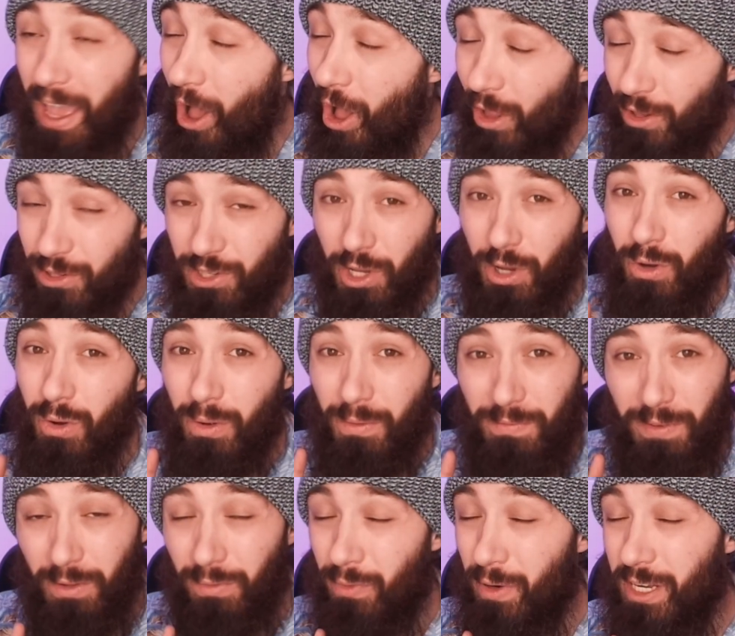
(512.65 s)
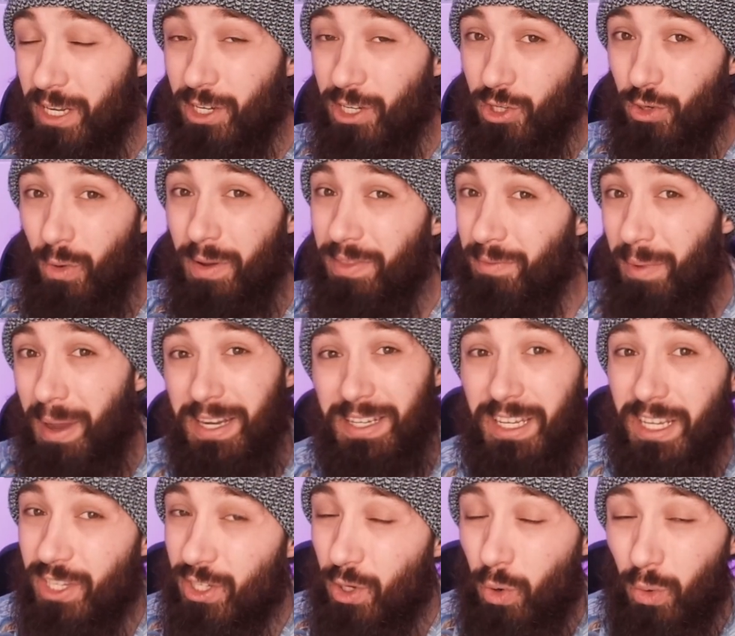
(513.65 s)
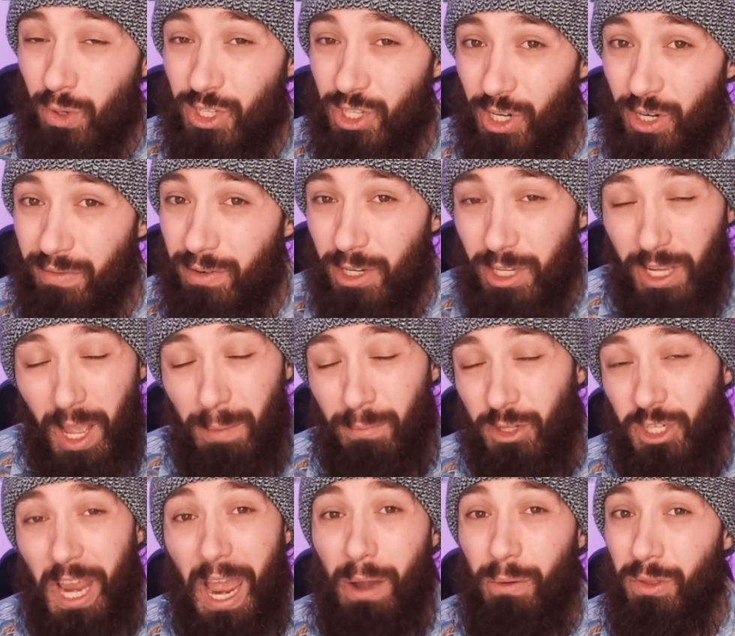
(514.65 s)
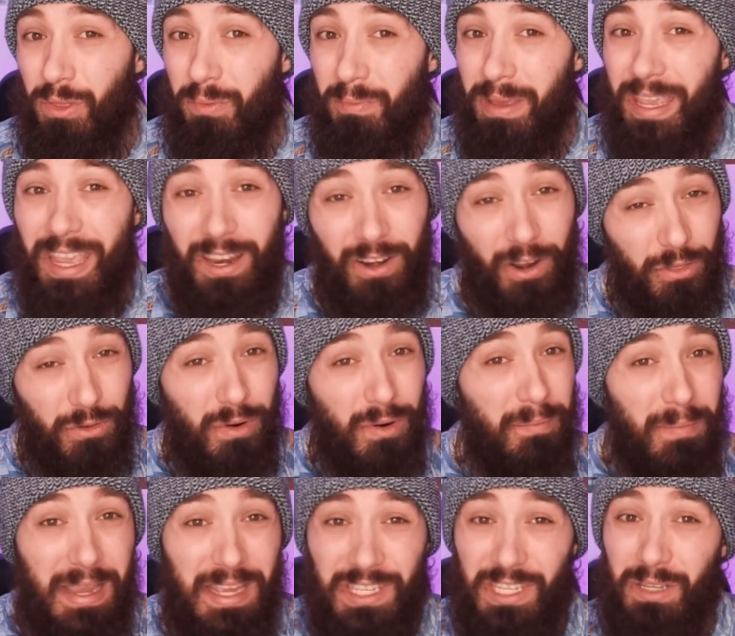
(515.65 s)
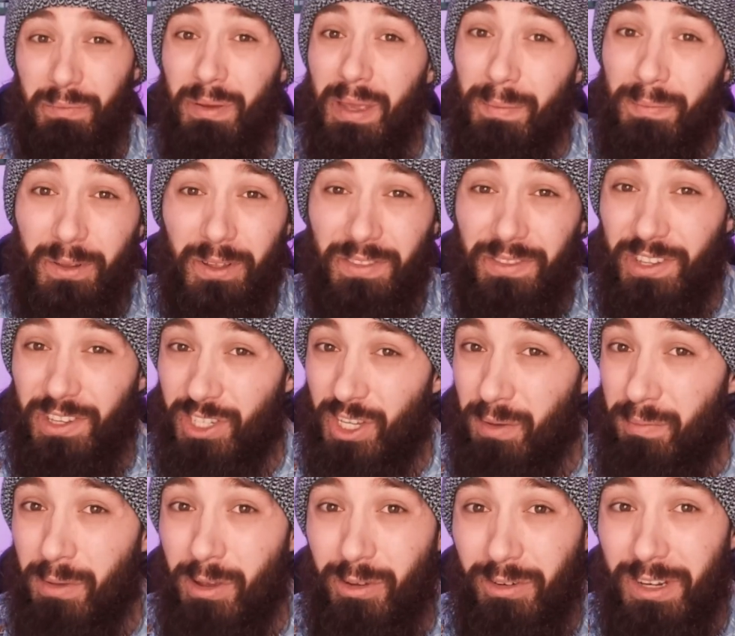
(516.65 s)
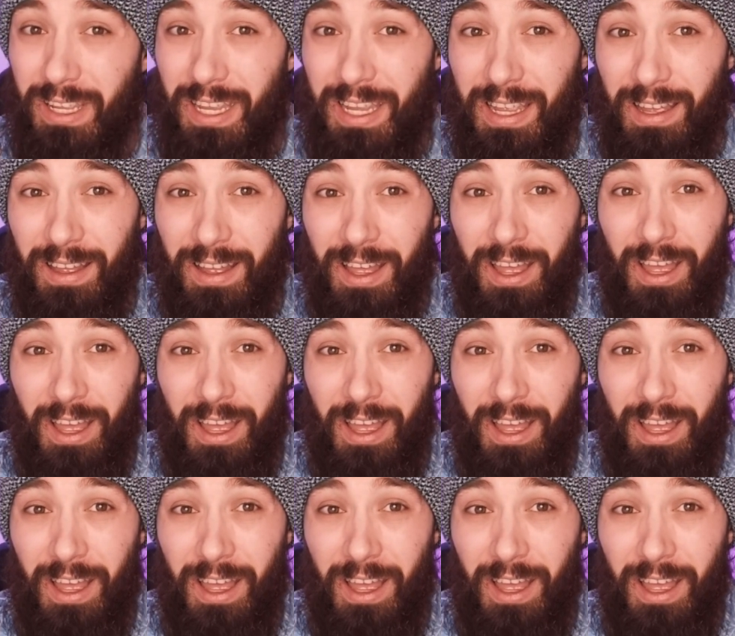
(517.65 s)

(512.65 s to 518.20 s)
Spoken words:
Also, feel free to join my Discord server to come chat with me and other amazing people in this community,